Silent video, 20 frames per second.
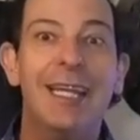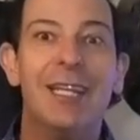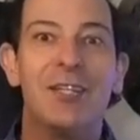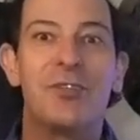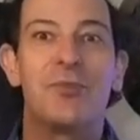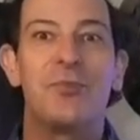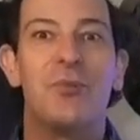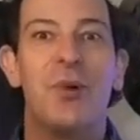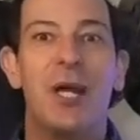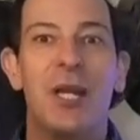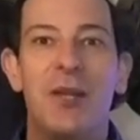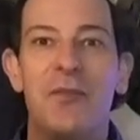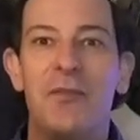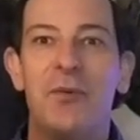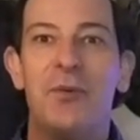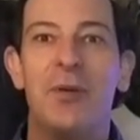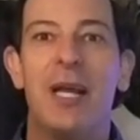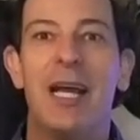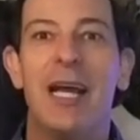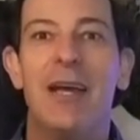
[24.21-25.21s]
it's
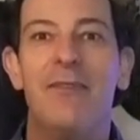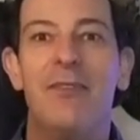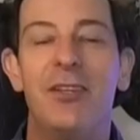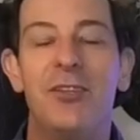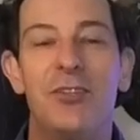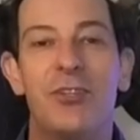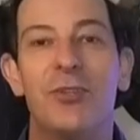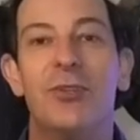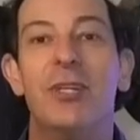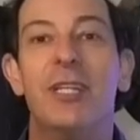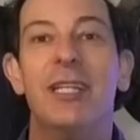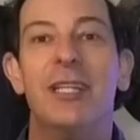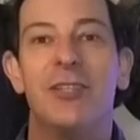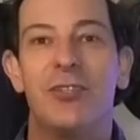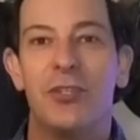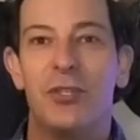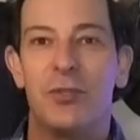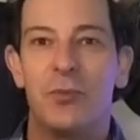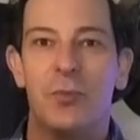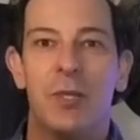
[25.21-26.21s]
wonderful to have you join us
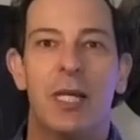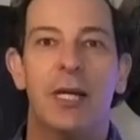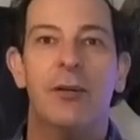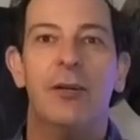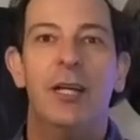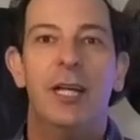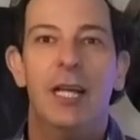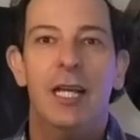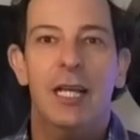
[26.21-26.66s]
as well.